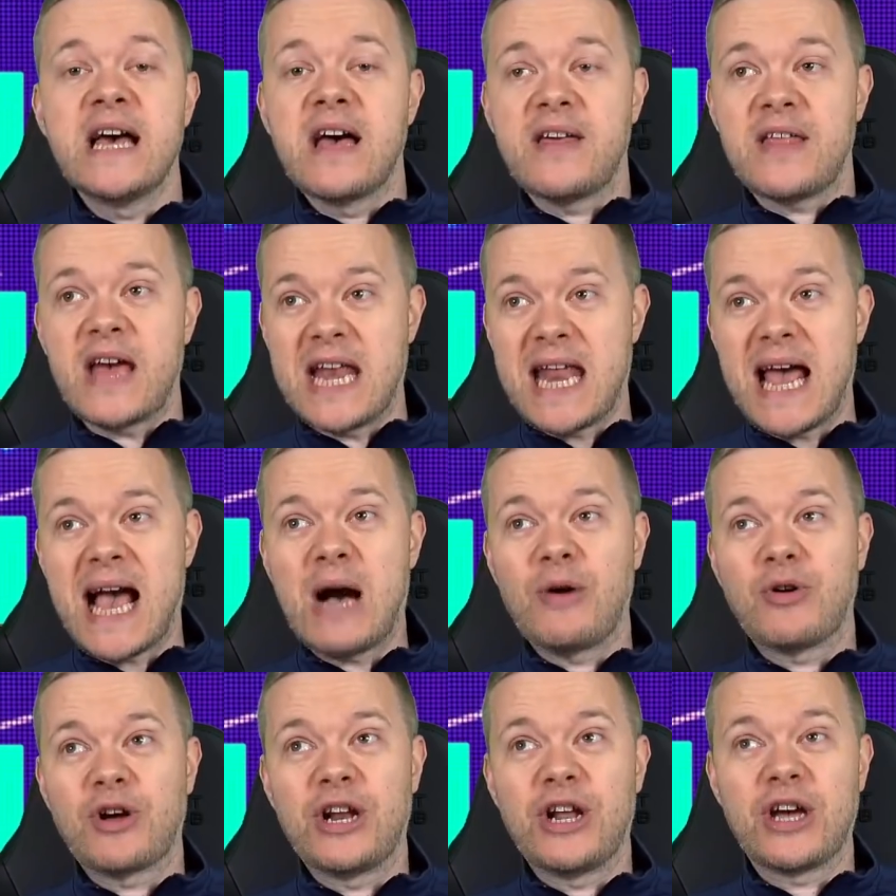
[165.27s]
They're
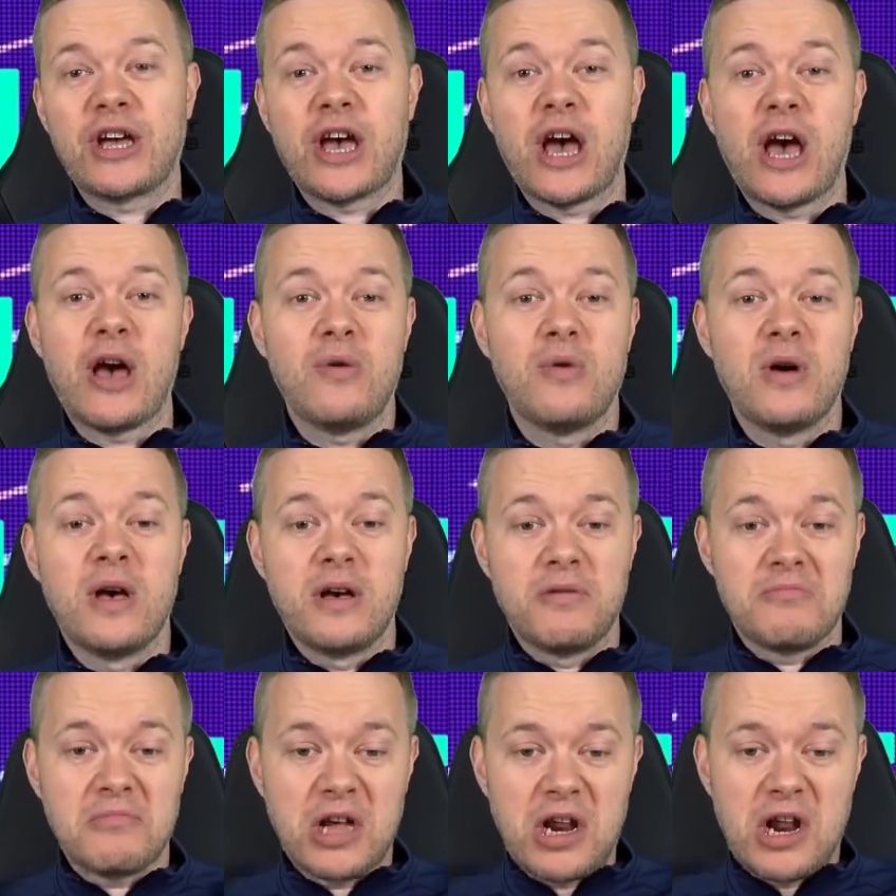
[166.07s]
now going to go,
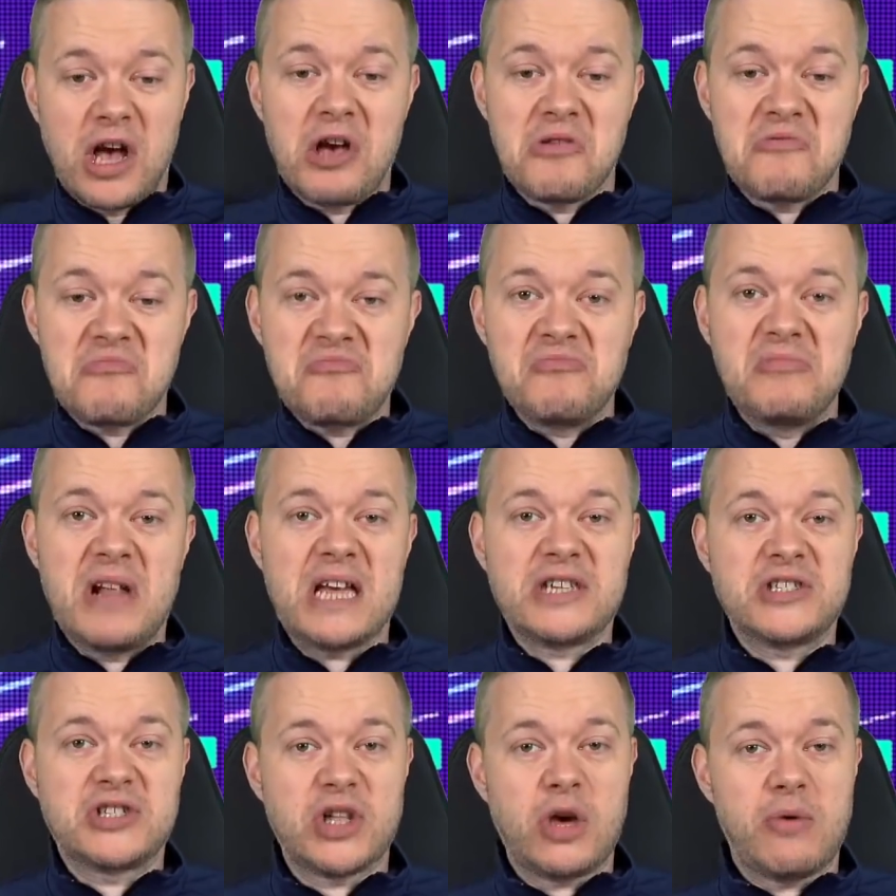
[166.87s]
you know,
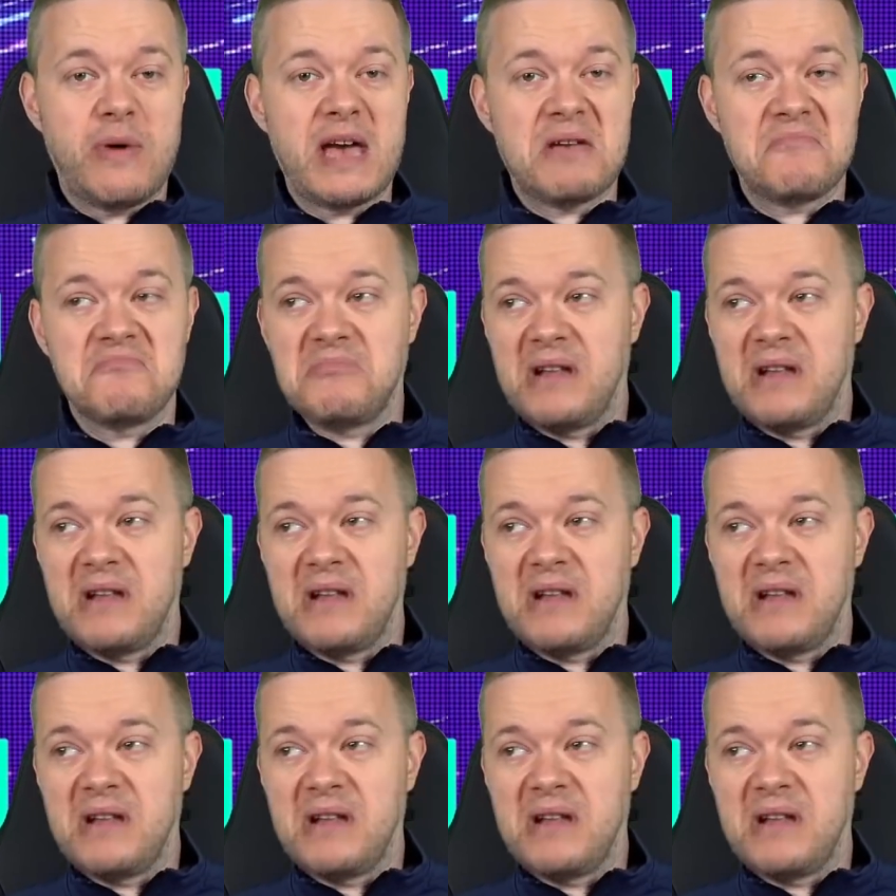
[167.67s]
let's do it.